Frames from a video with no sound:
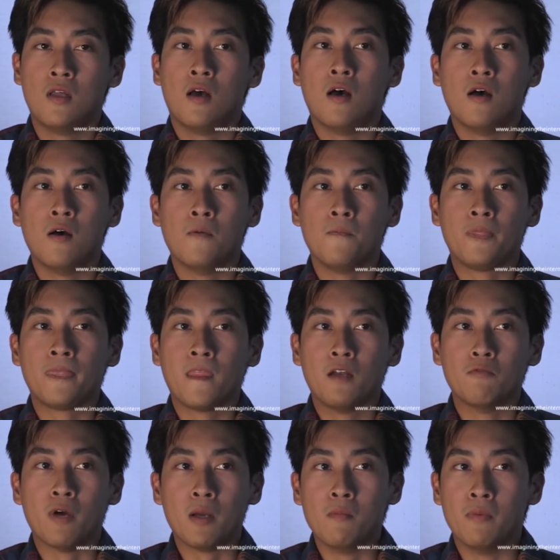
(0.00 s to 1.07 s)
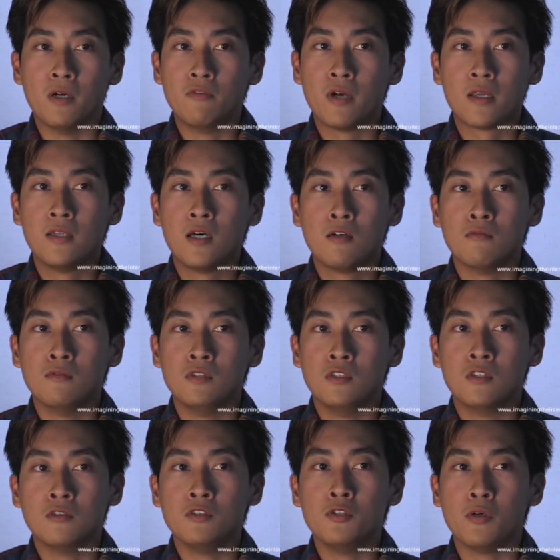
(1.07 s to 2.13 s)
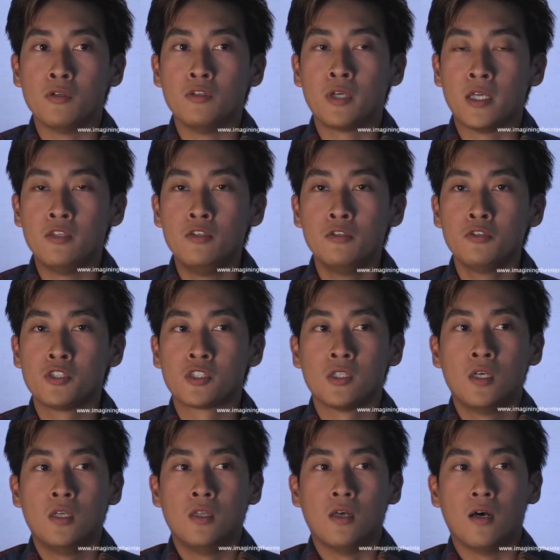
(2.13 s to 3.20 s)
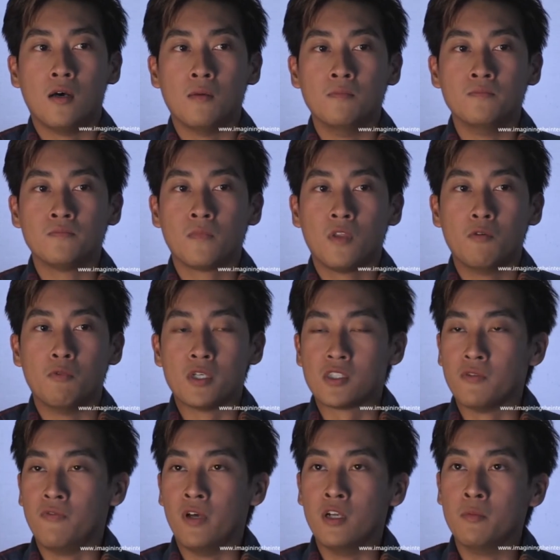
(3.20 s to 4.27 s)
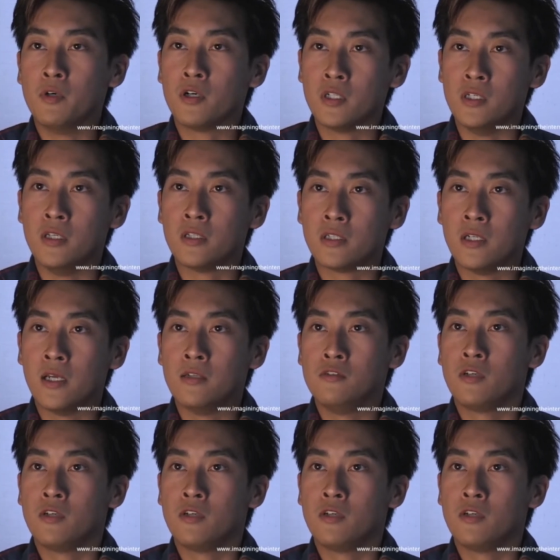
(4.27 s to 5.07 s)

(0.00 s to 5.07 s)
Um, right, but right now, you know, you, you can use um, what's available on the internet.